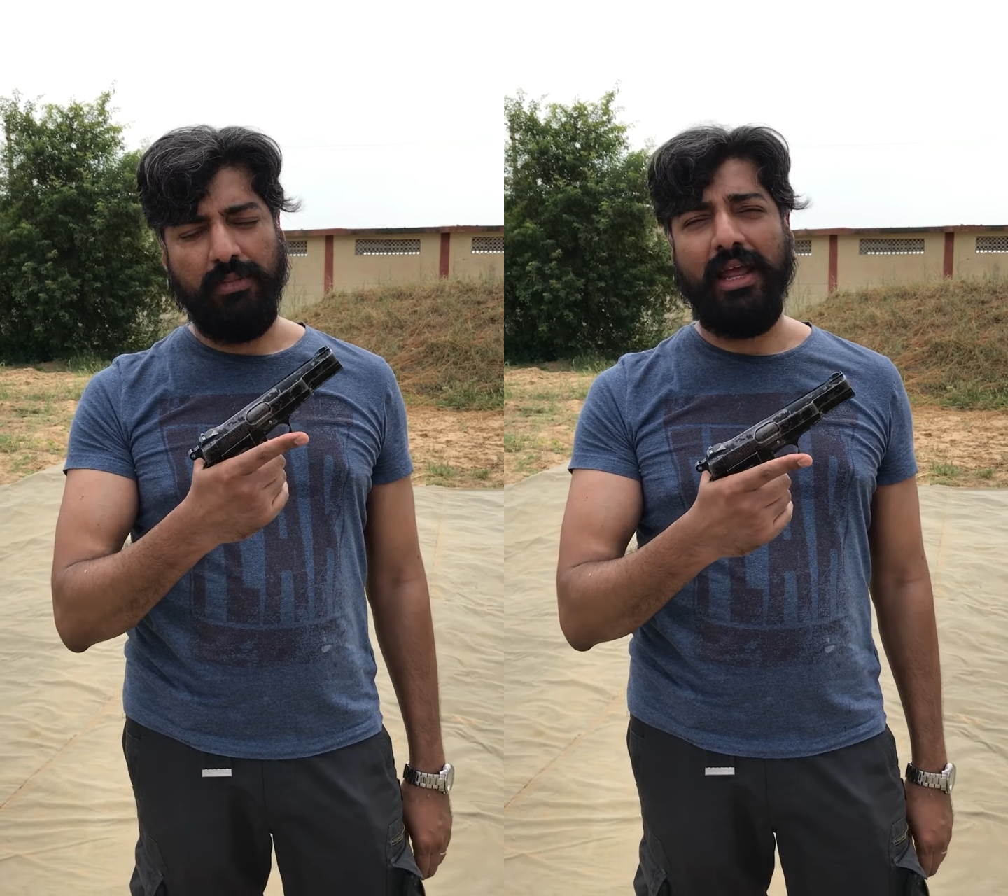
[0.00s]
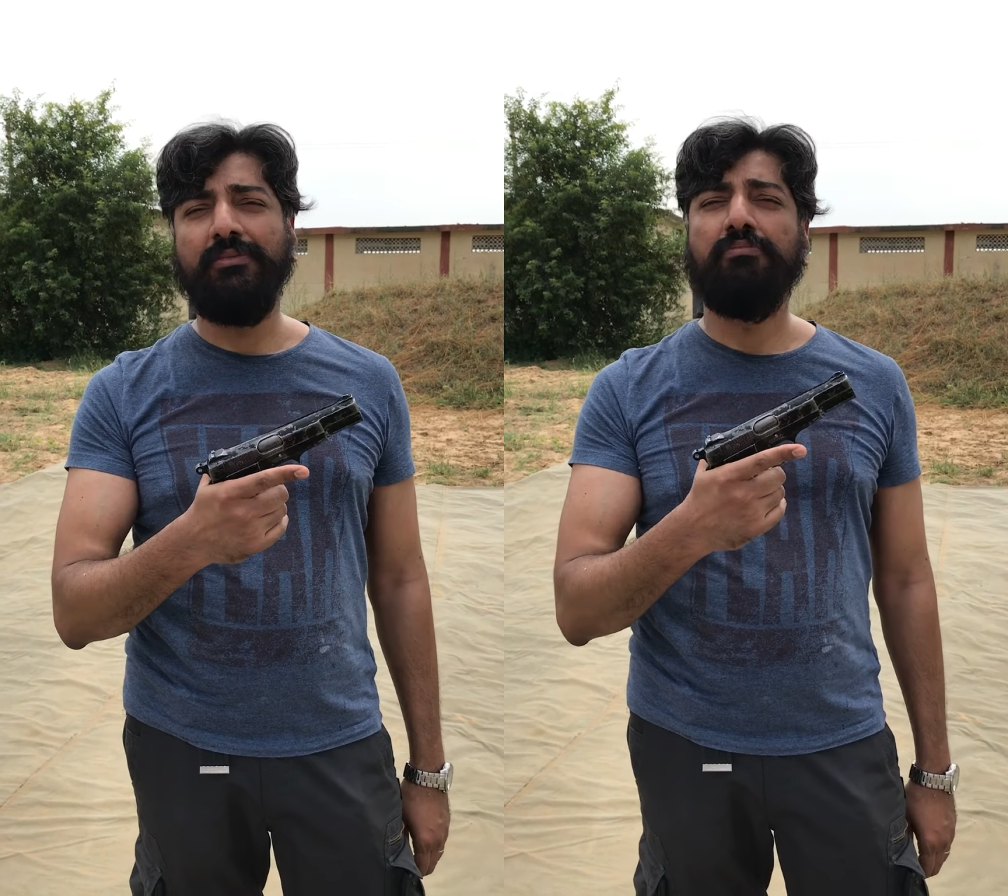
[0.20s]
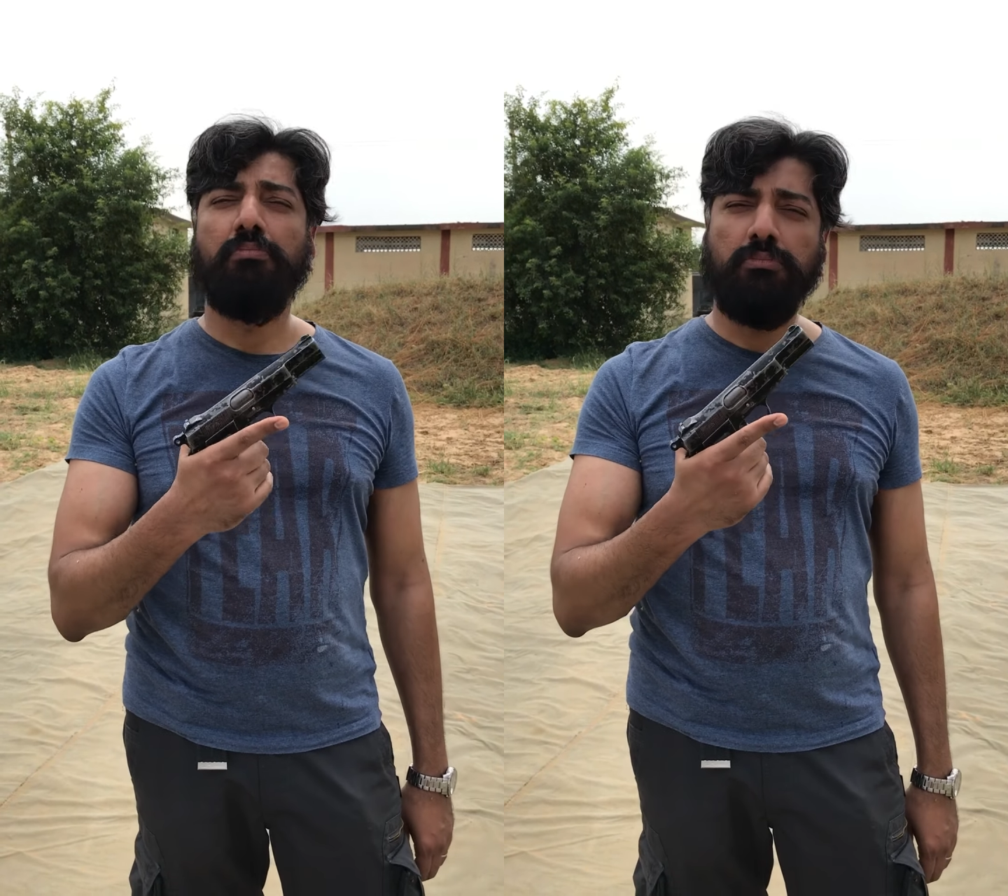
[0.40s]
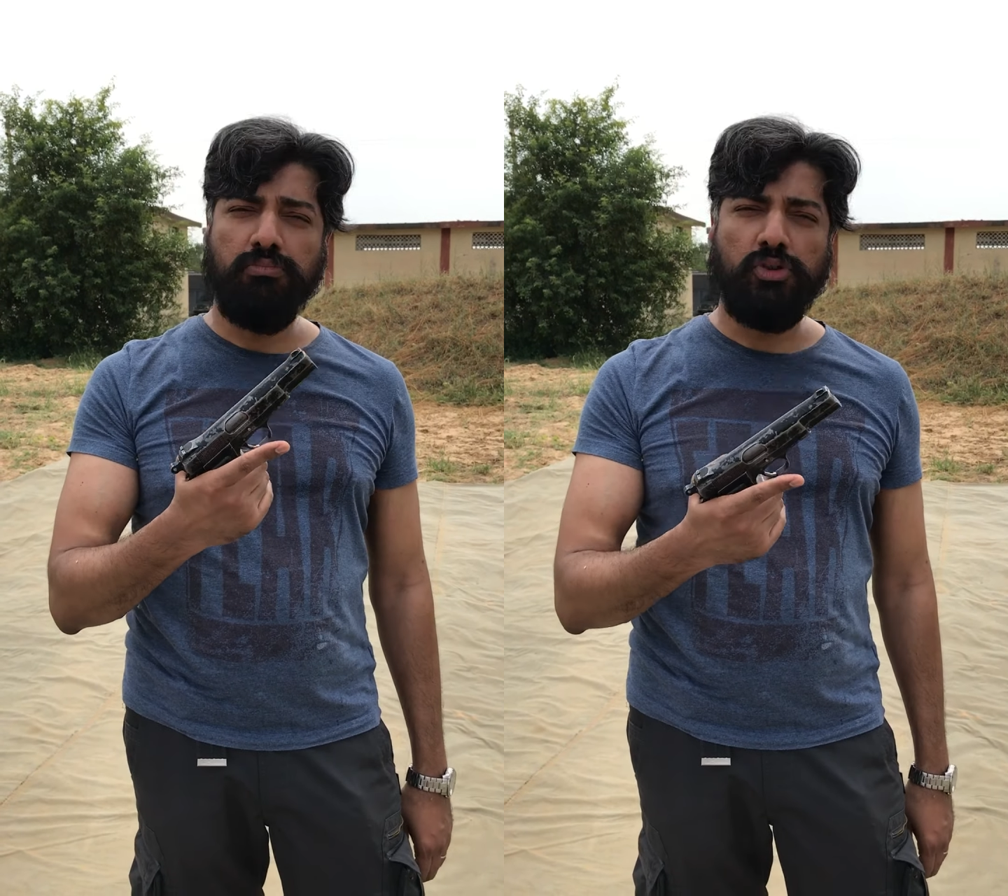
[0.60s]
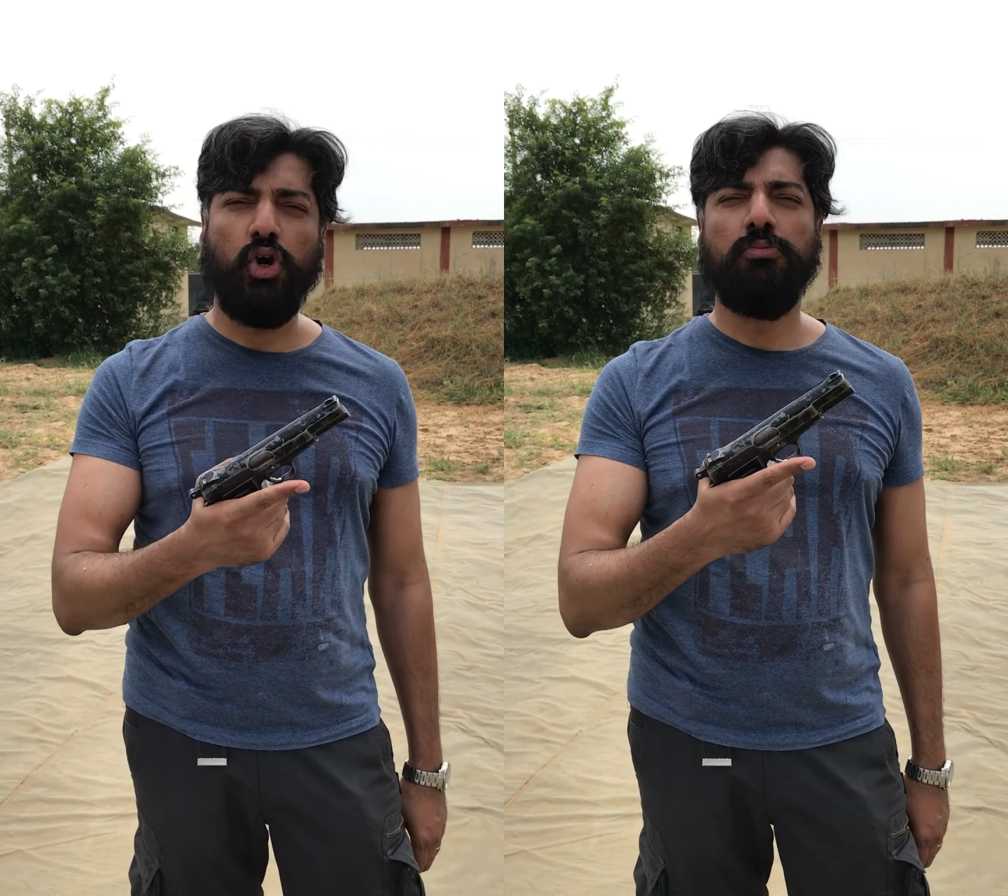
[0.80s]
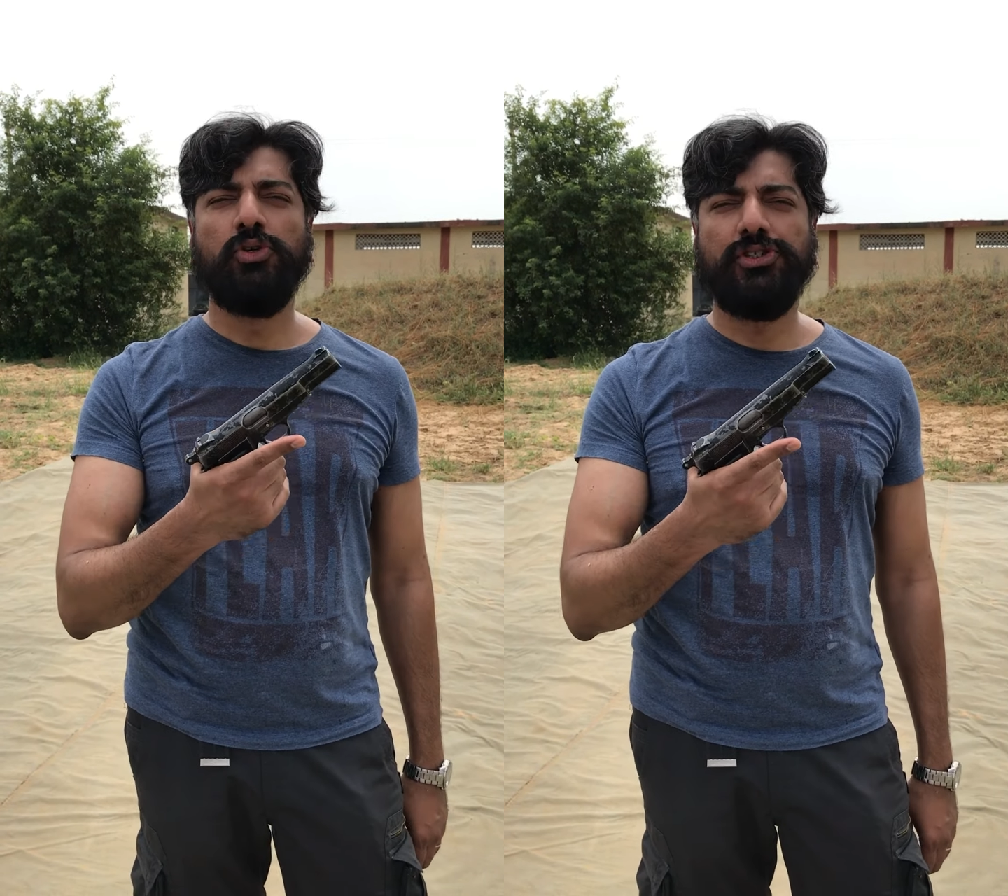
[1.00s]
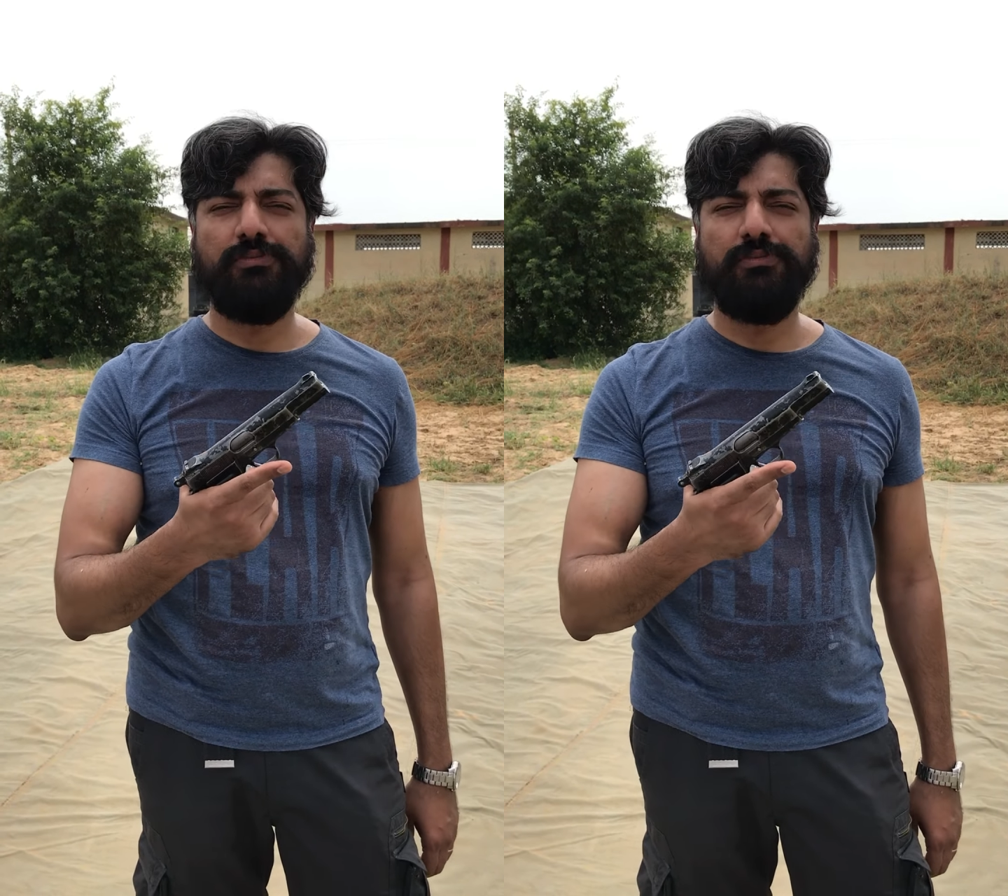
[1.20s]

And John Moses